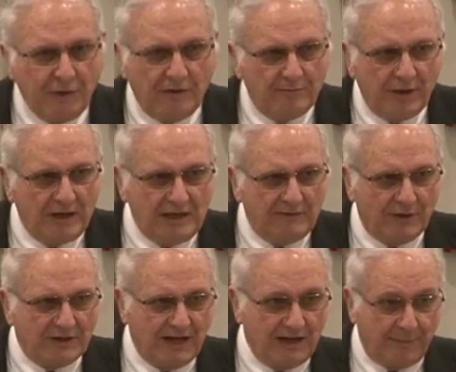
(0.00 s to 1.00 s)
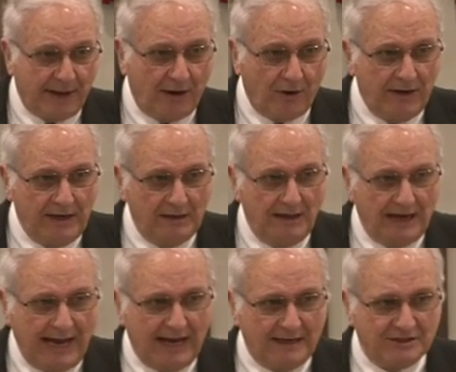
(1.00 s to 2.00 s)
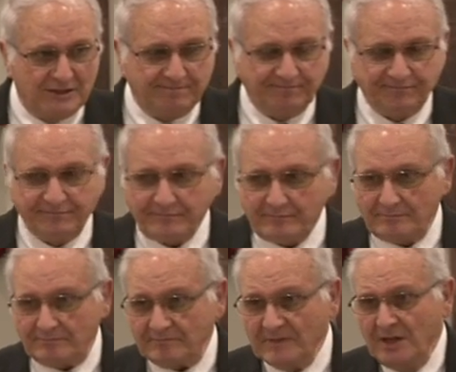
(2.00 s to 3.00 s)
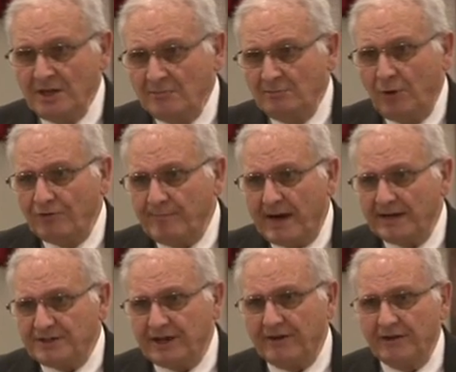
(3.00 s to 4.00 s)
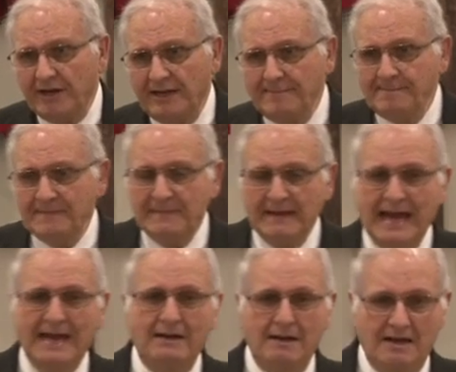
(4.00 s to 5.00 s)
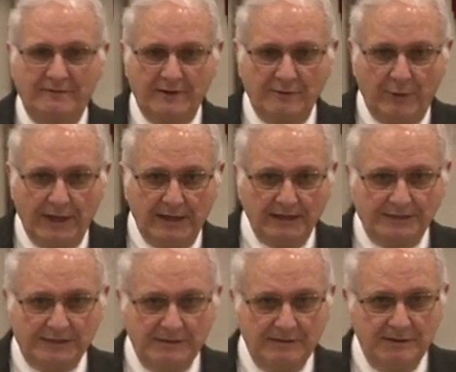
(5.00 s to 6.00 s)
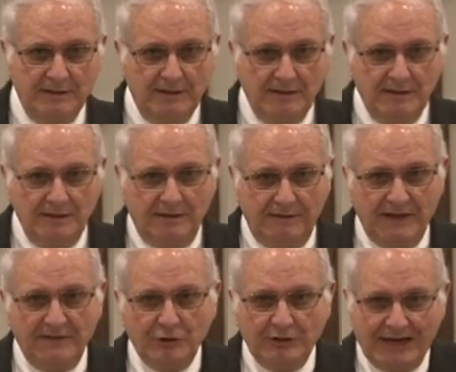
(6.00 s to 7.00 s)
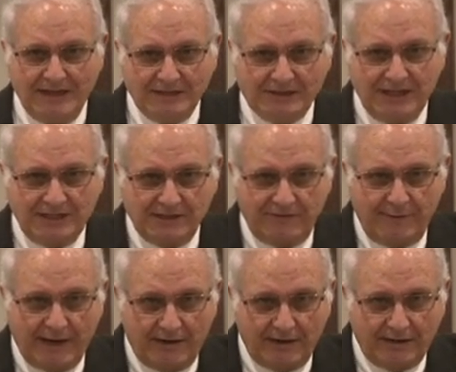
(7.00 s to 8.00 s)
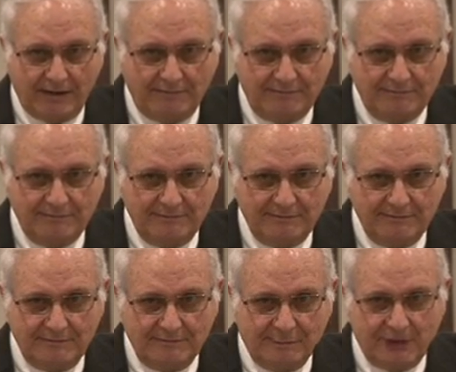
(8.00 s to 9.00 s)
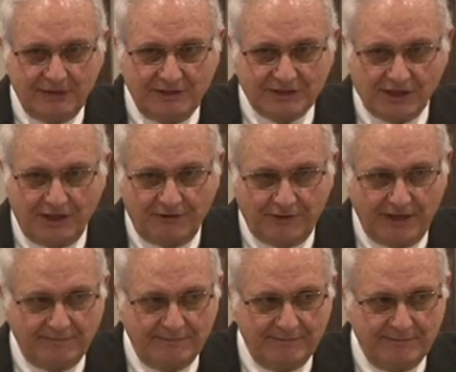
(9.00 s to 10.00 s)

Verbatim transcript: You wouldn't believe what kind of power England has, both monetarily and a lot of other ways. Then the United States of America. Look at this country.